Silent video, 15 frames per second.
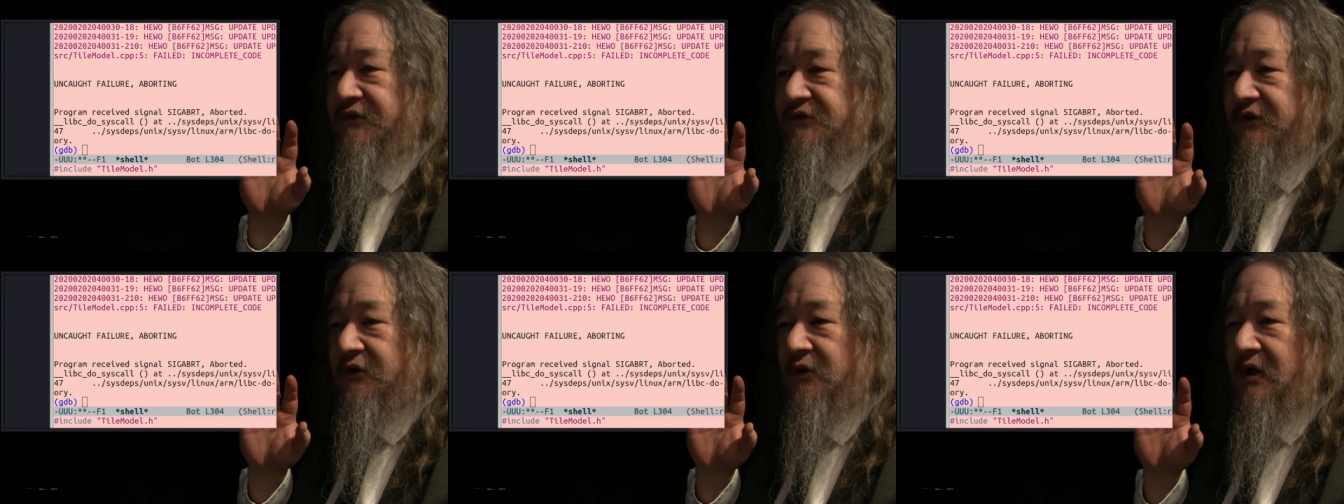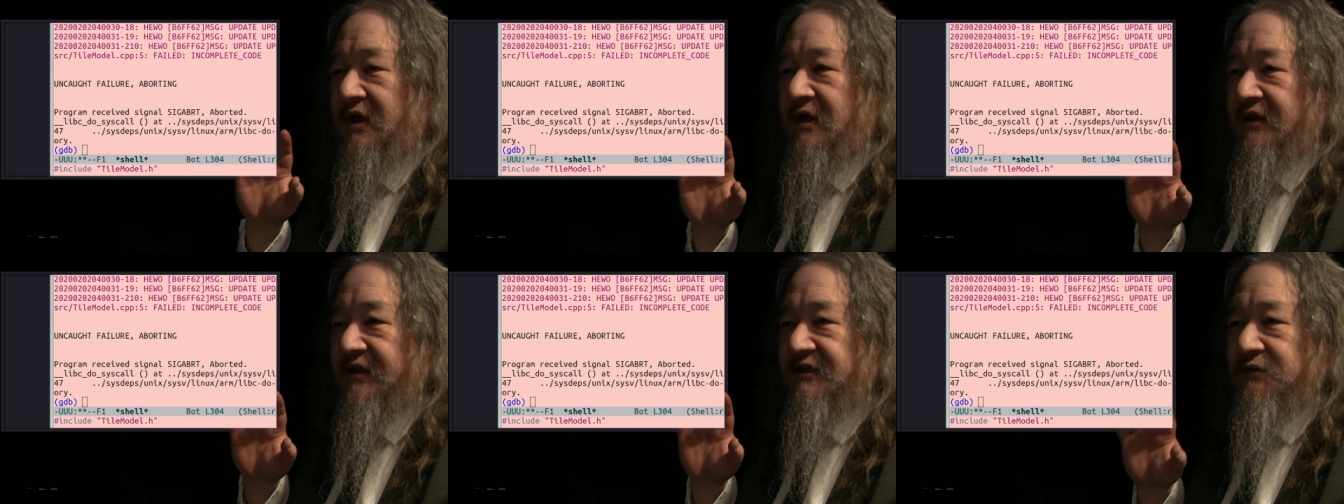So
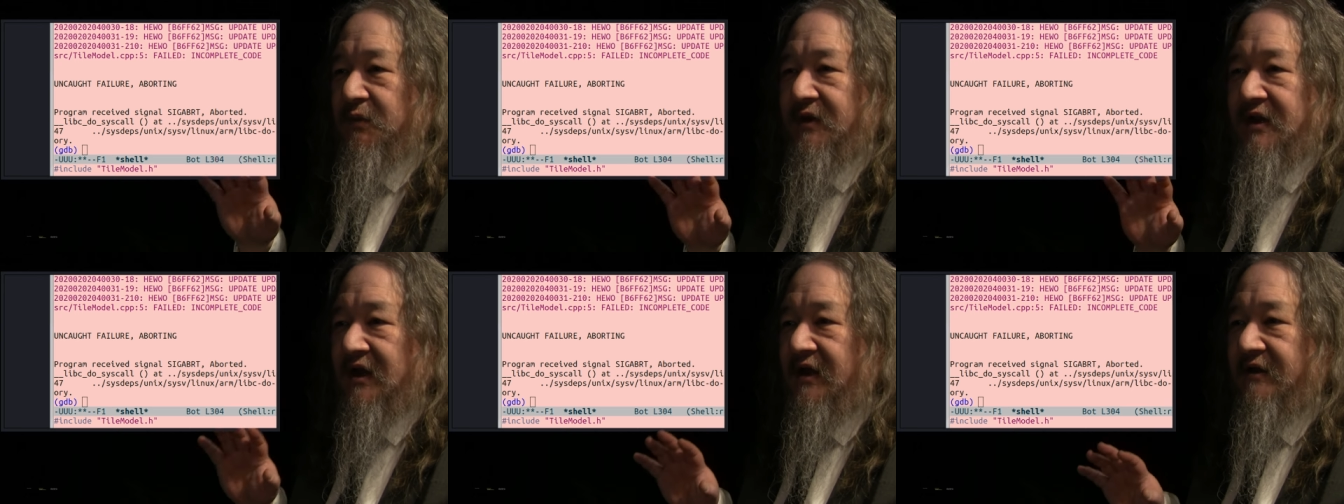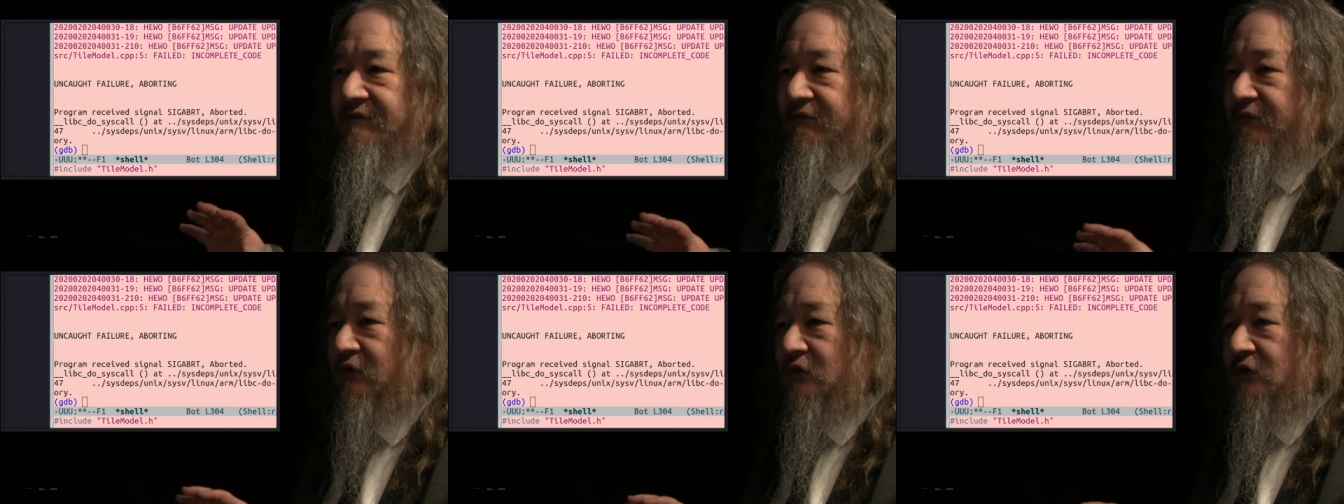this went on
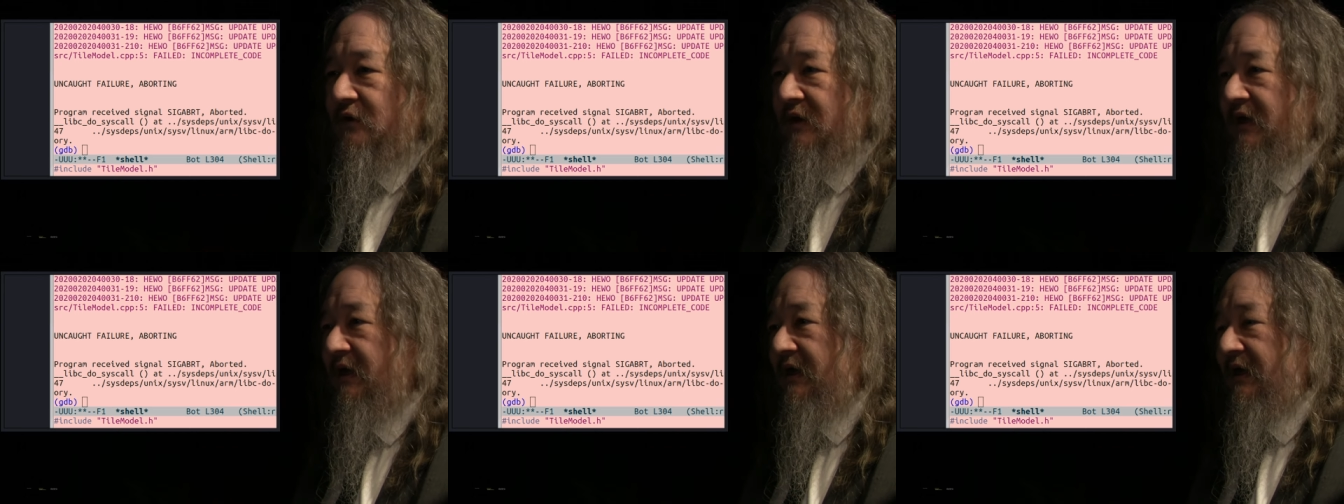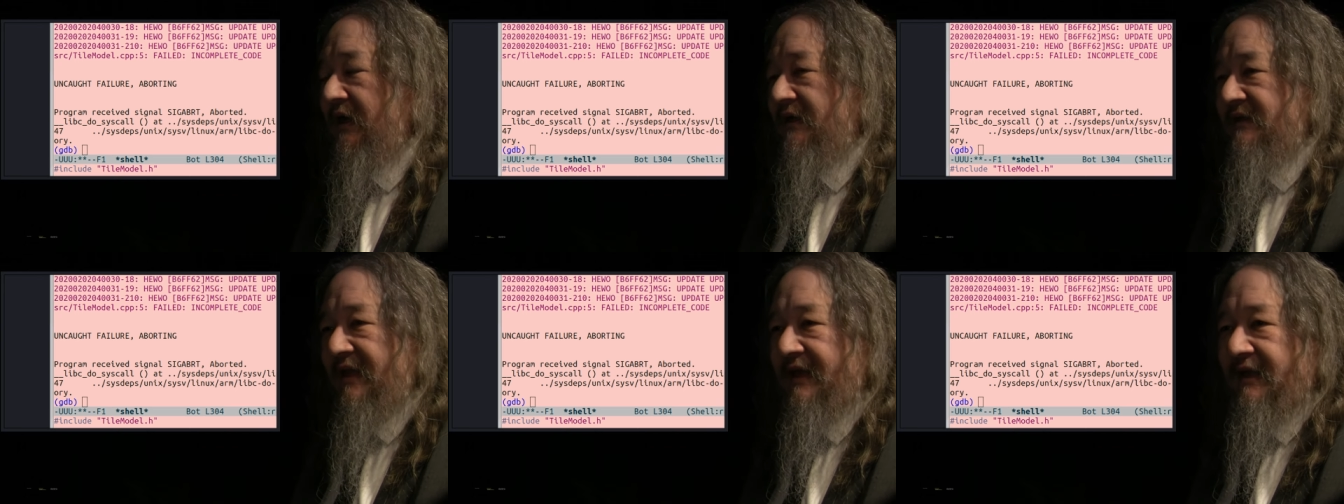for uh,
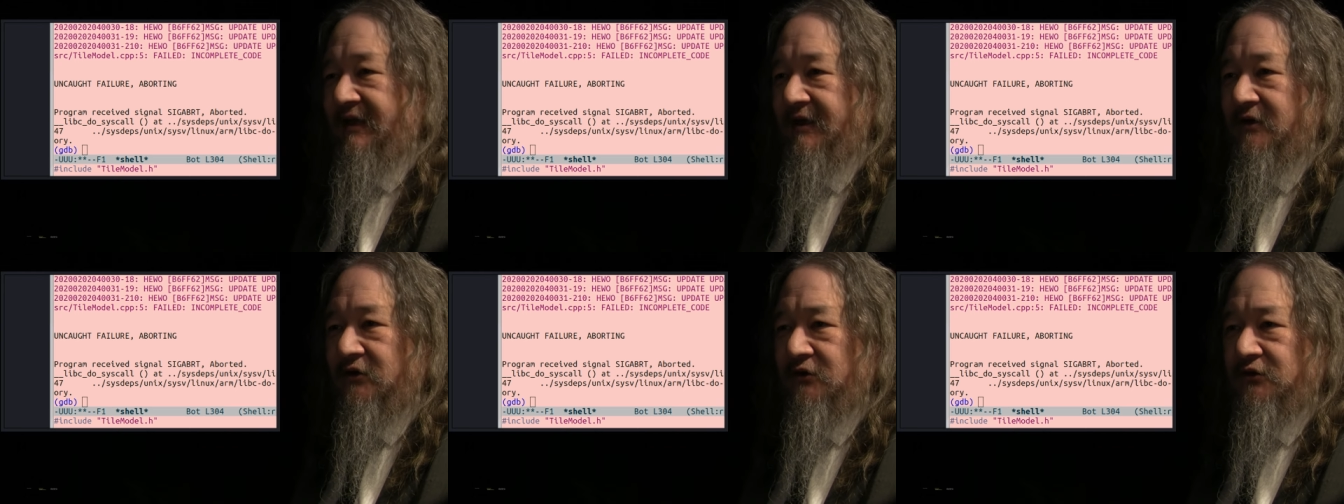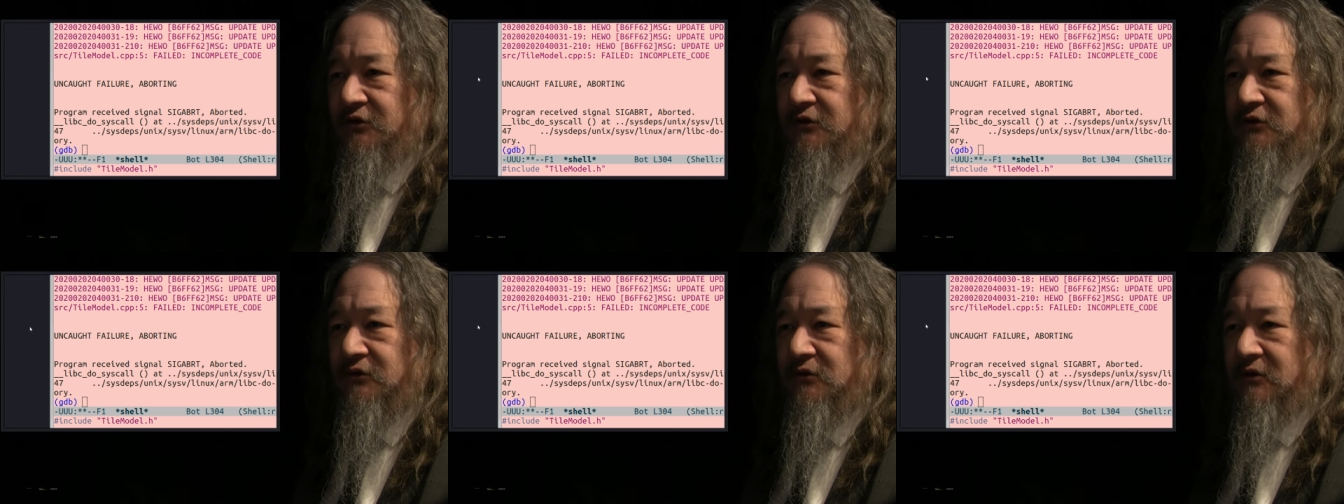a day or
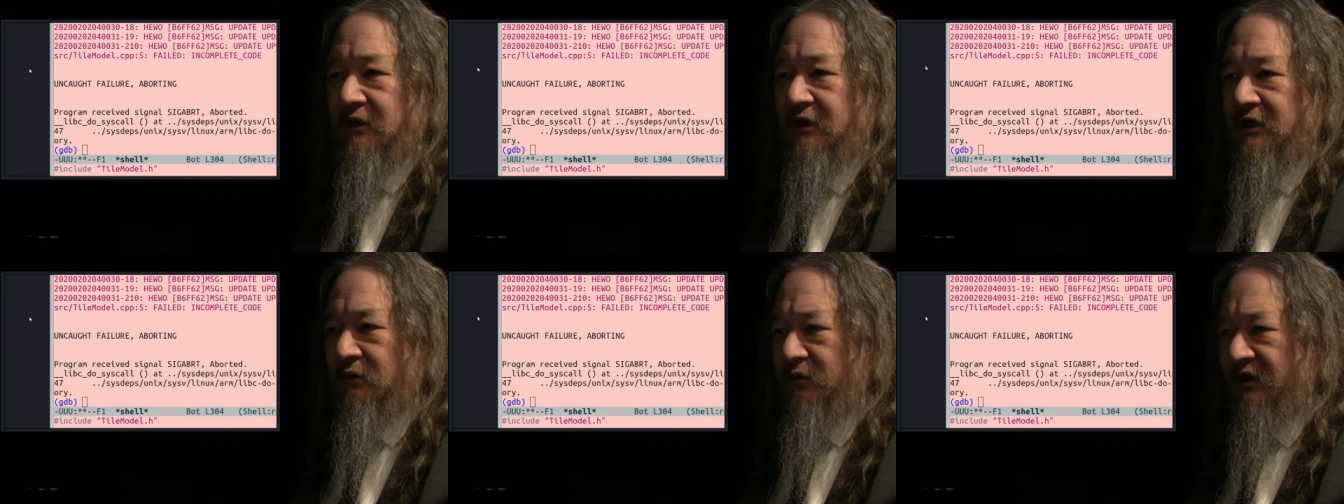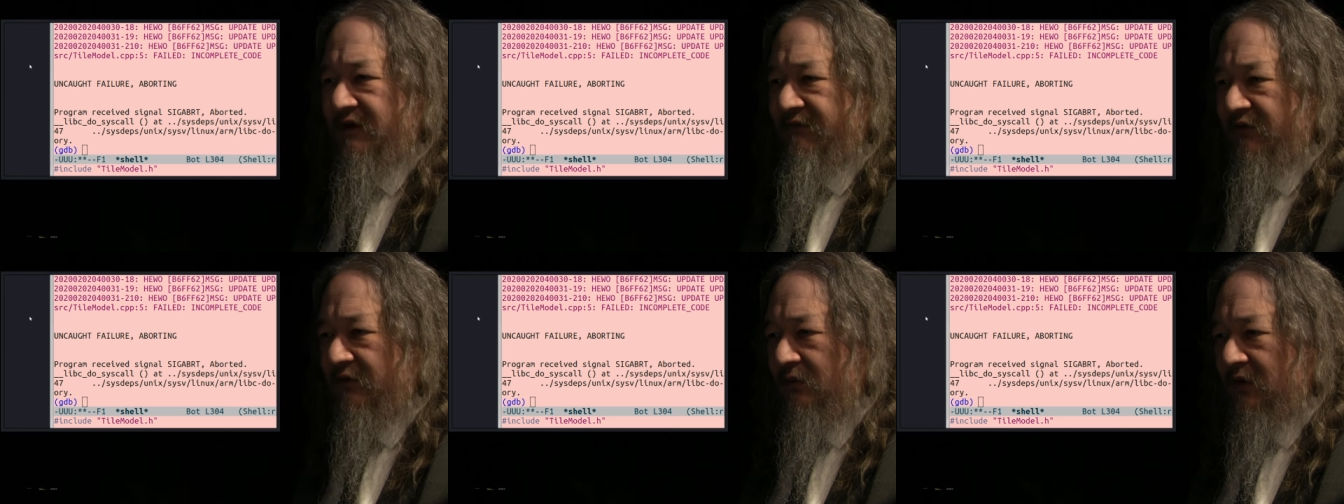two, uh,
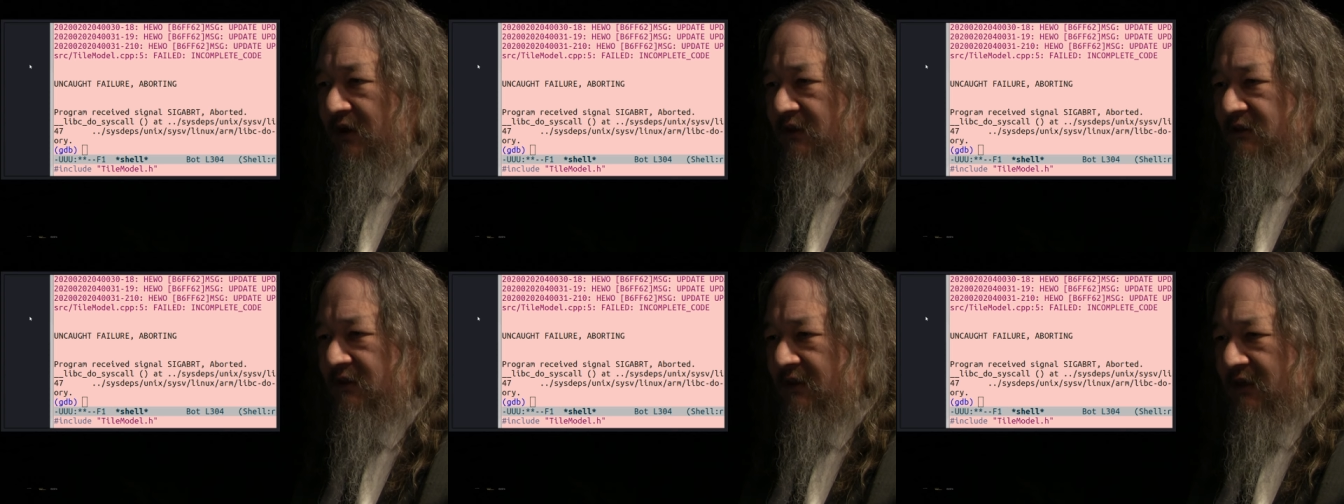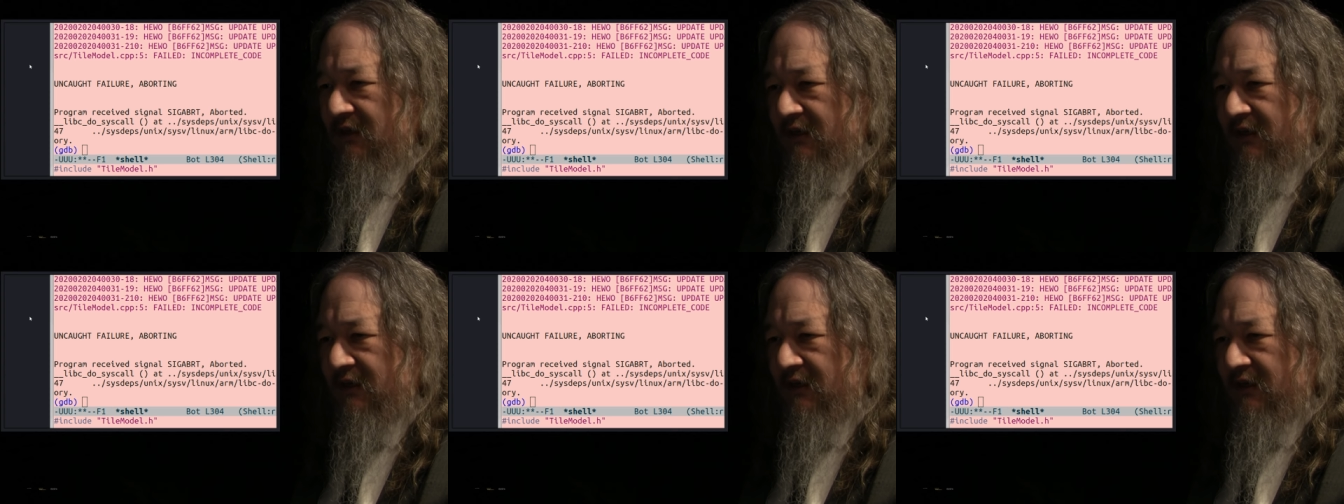whatever it was.